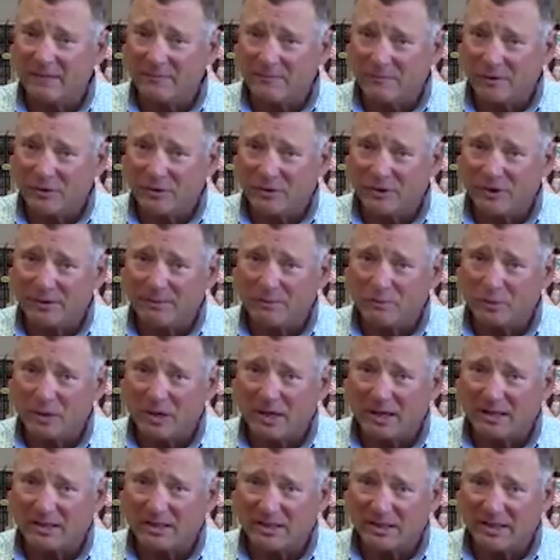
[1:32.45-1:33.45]
conversion
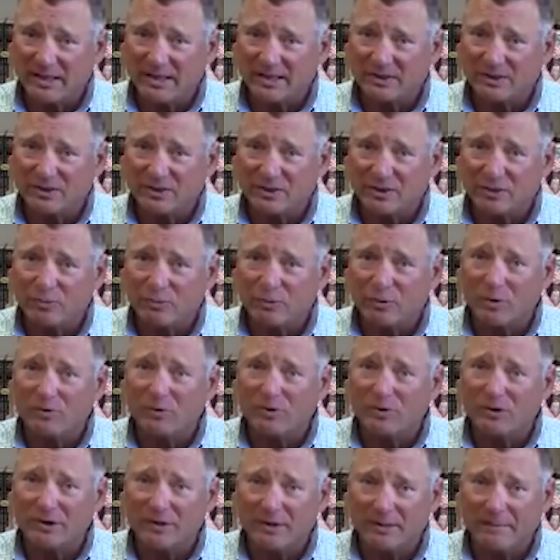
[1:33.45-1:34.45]
process on the
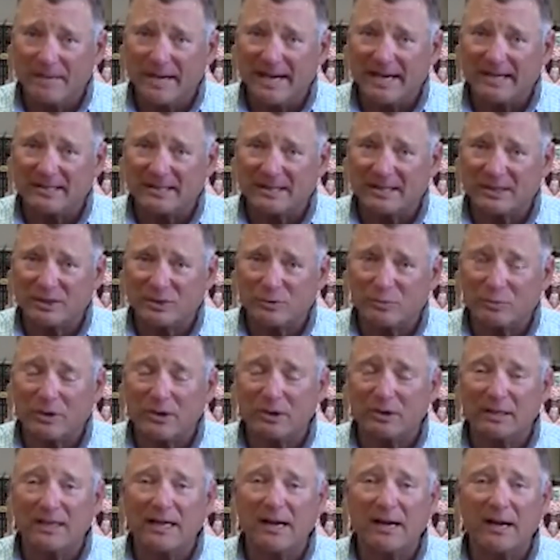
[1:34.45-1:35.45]
road to Damascus,
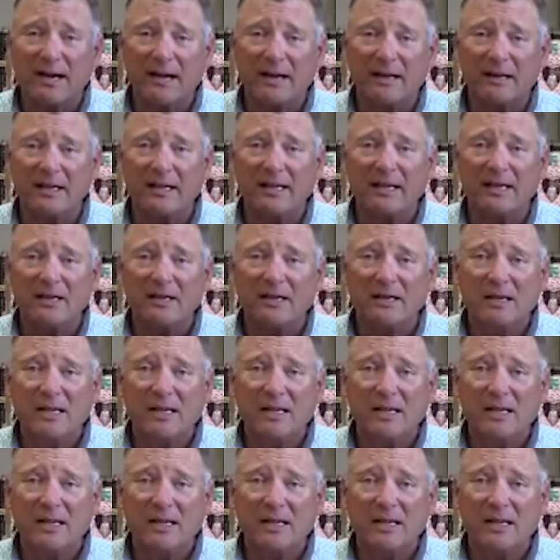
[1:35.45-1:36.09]
where God